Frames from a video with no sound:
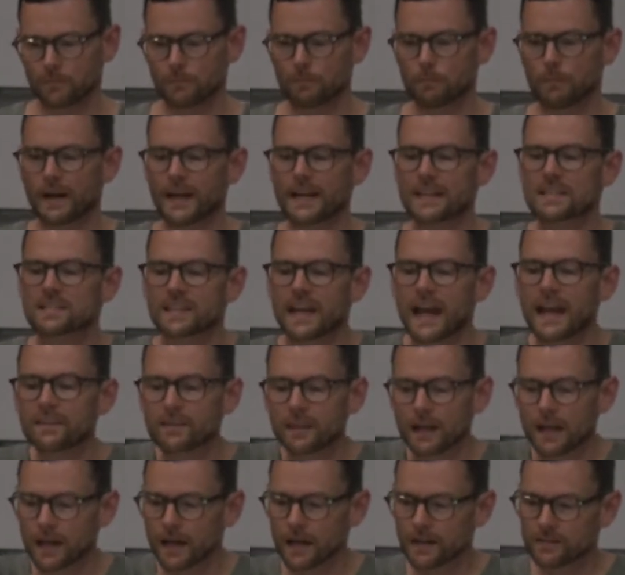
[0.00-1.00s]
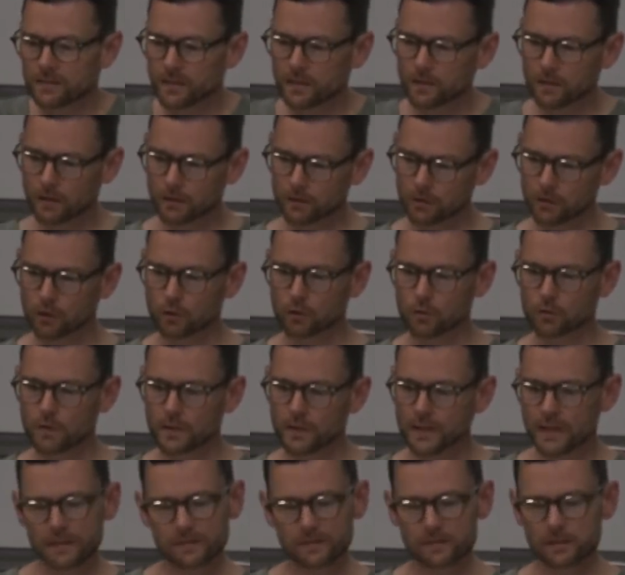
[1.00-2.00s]
by scandalizing not only
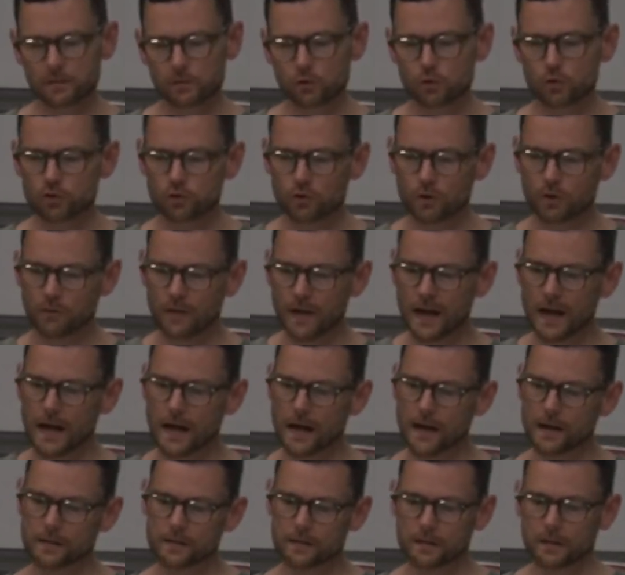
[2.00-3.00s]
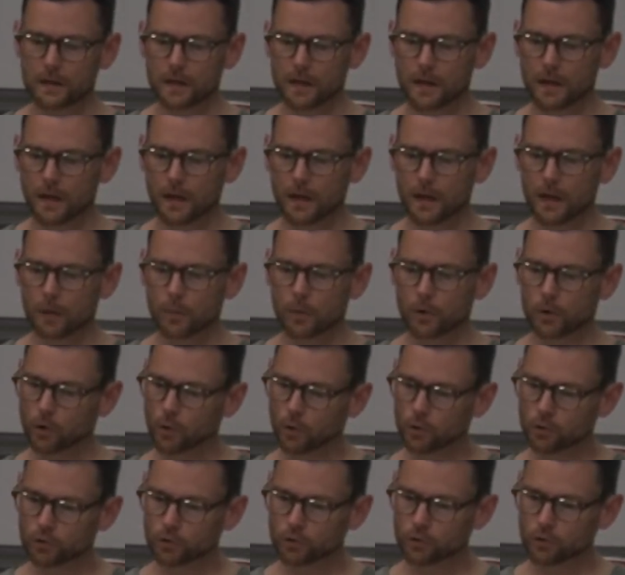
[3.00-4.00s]
the institution of art, but
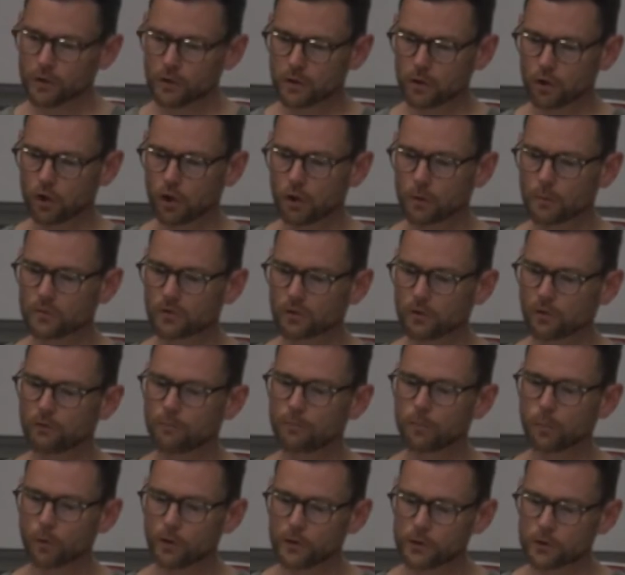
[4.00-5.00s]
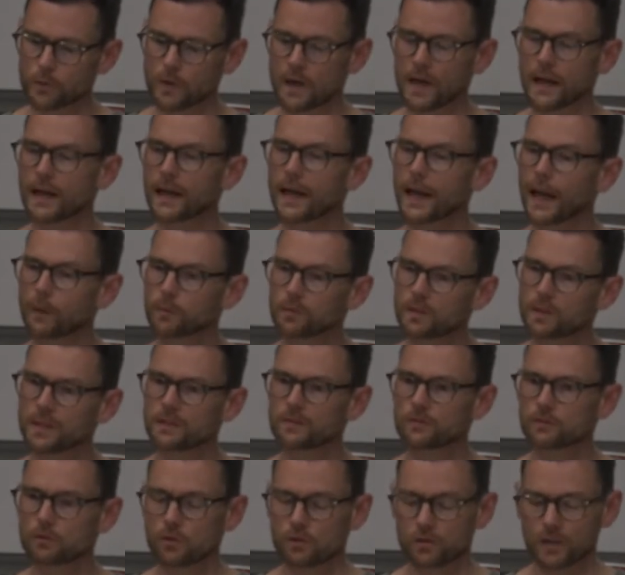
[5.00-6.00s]
also the norms of bourgeois
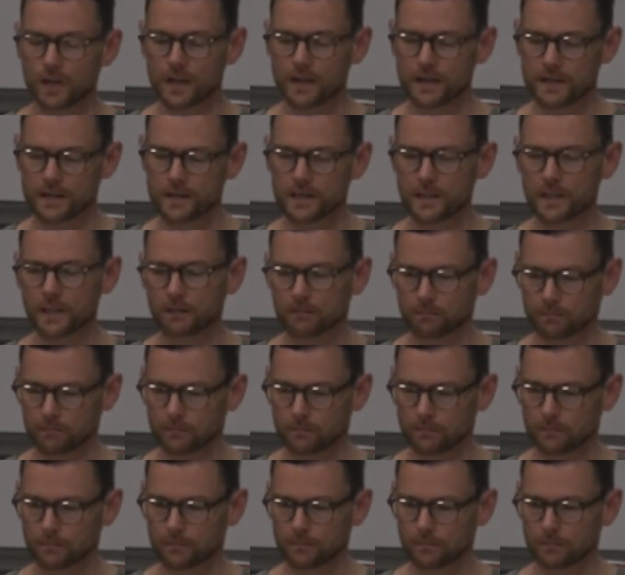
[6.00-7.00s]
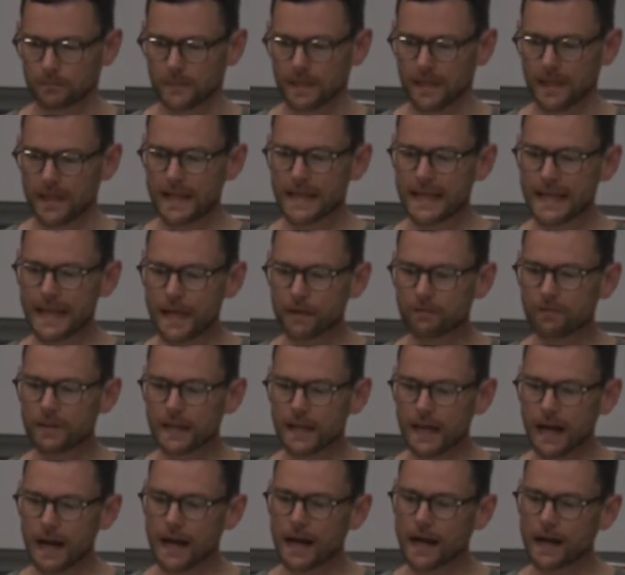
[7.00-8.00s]
capitalist society,
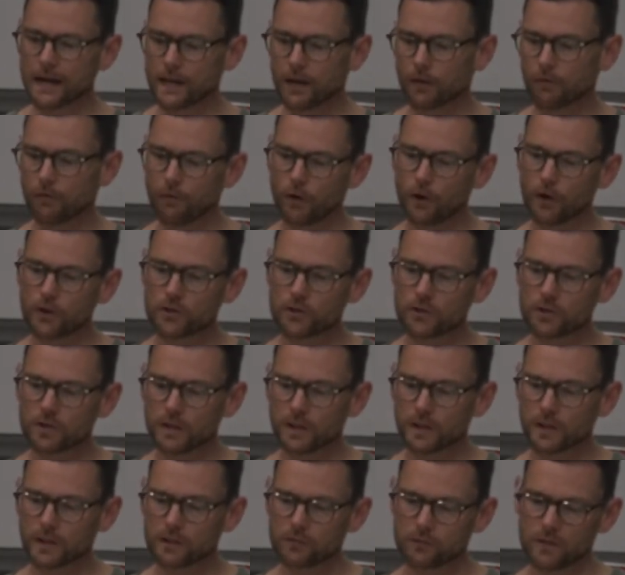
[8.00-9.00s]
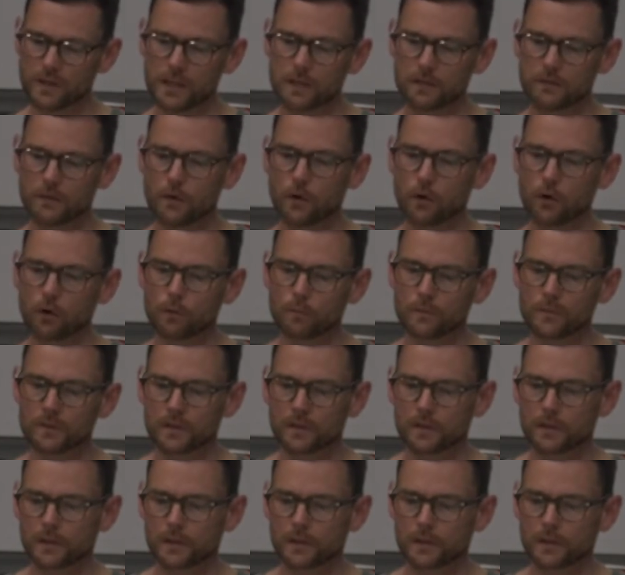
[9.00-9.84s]
giving art a function in a transformed